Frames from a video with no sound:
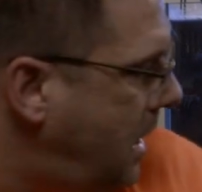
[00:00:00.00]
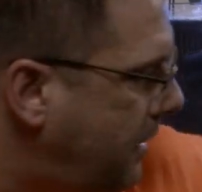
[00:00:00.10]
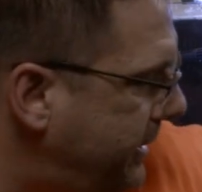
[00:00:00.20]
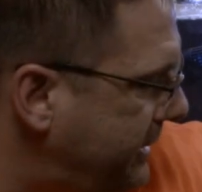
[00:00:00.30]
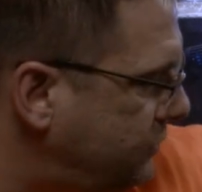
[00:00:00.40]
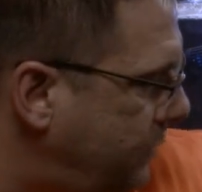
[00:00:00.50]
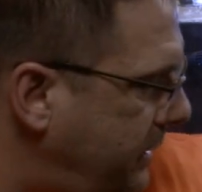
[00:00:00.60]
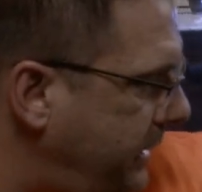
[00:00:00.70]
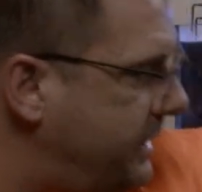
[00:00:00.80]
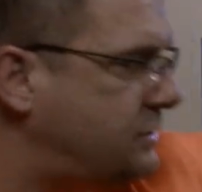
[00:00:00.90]
Our next
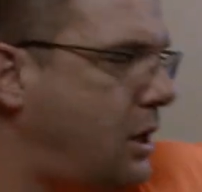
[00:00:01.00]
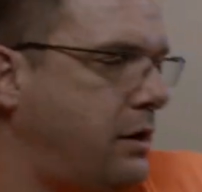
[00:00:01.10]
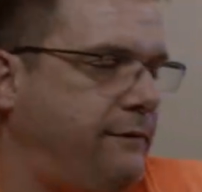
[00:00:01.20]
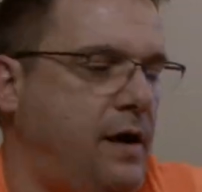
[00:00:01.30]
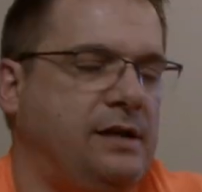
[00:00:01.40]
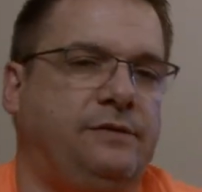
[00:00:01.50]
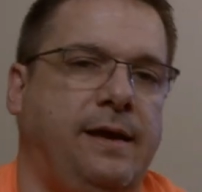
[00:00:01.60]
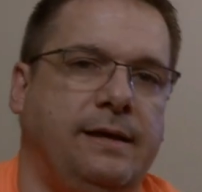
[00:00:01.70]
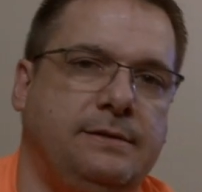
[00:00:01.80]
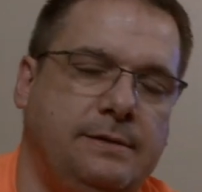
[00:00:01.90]
one is our phosphates.